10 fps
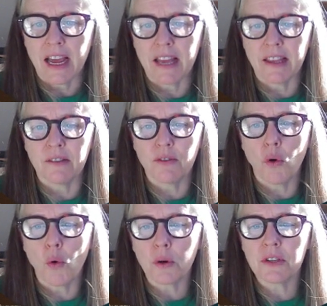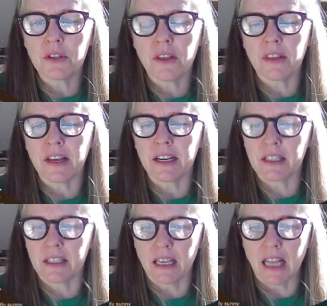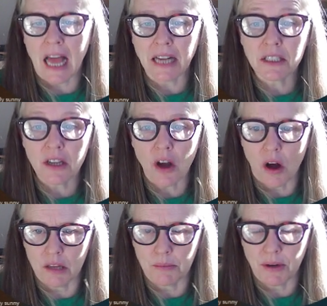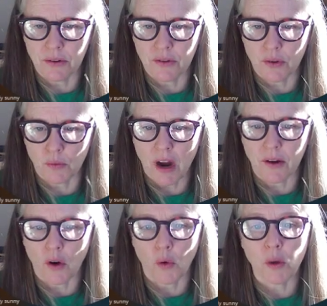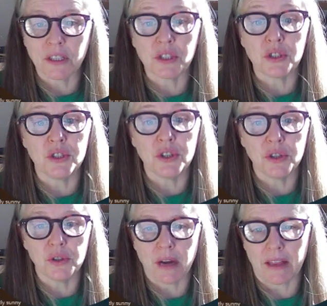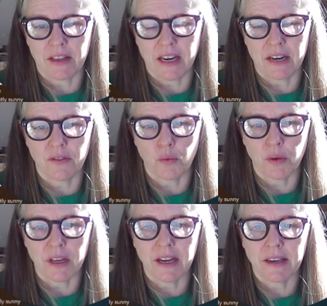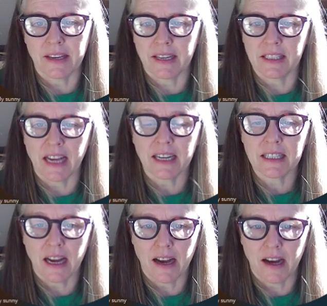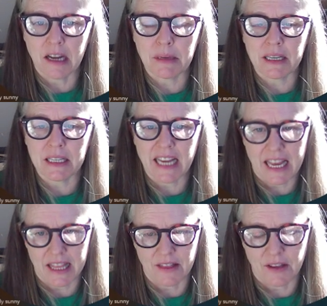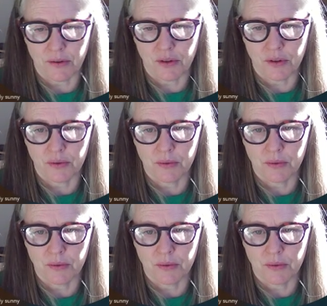And then of course the things in the last column here to the right are what's due at the end of the week and the exact time and day that they're due.